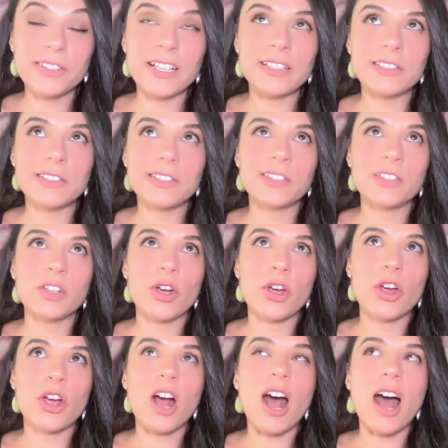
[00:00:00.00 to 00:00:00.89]
And
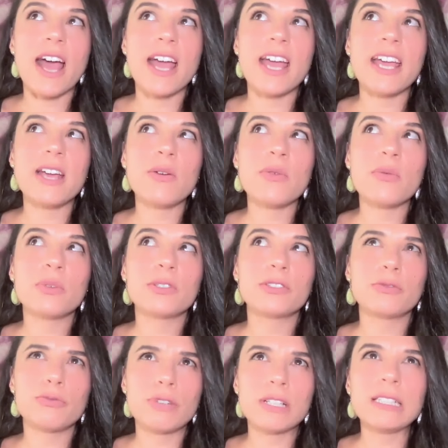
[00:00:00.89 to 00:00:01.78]
so I
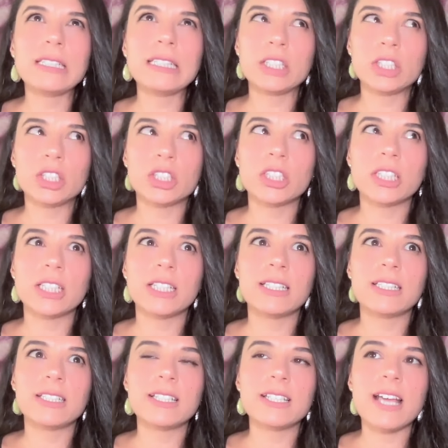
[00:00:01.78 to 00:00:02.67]
was really
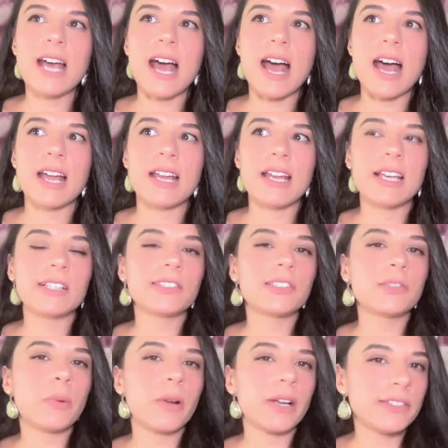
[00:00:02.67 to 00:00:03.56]
good at
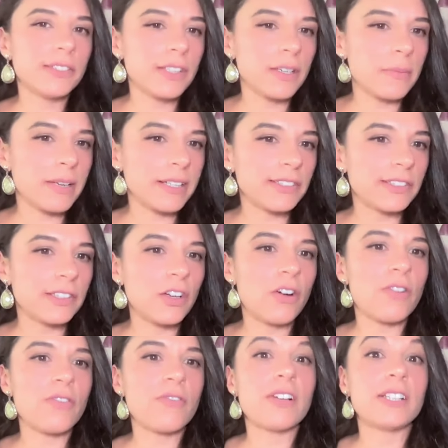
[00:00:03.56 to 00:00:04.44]
expressing
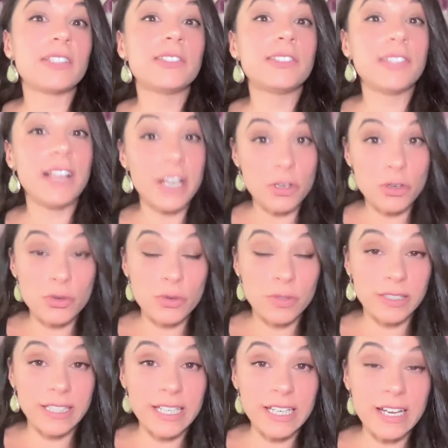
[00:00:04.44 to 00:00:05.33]
myself
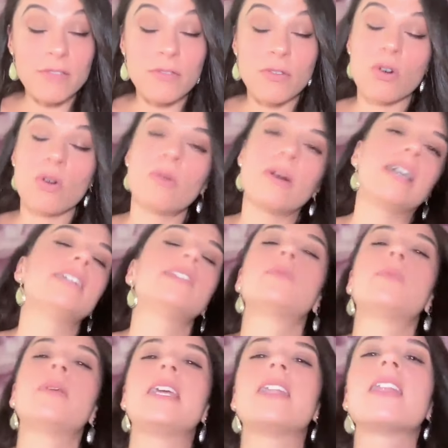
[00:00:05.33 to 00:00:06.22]
sensually. I've
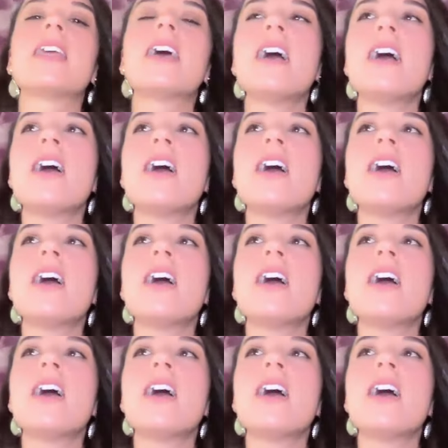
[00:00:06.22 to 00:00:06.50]
always been,